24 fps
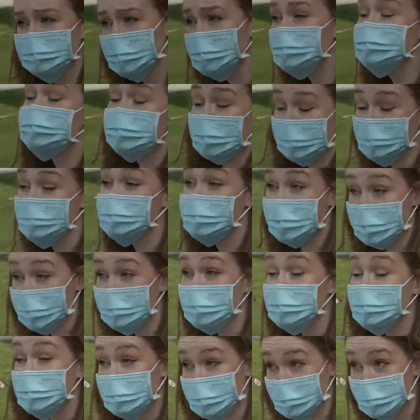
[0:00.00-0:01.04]
It's time to tell me
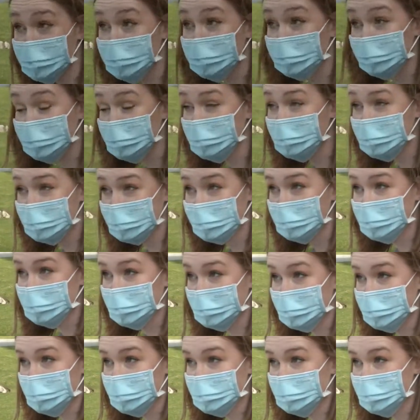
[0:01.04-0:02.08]
the truth. The
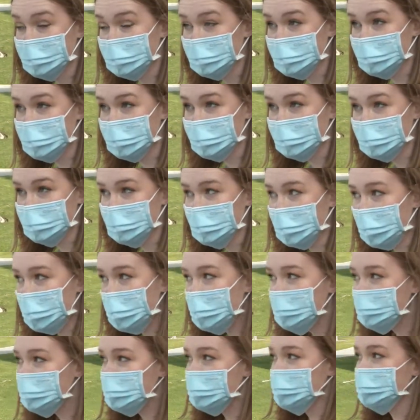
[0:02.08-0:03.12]
truth being? I
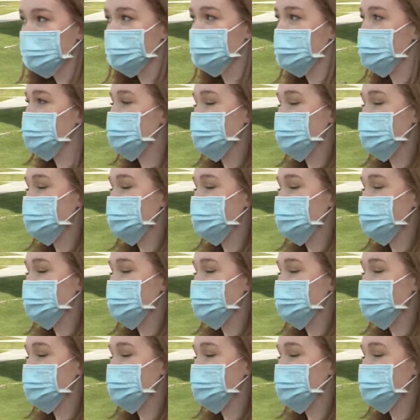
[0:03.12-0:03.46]
mean, we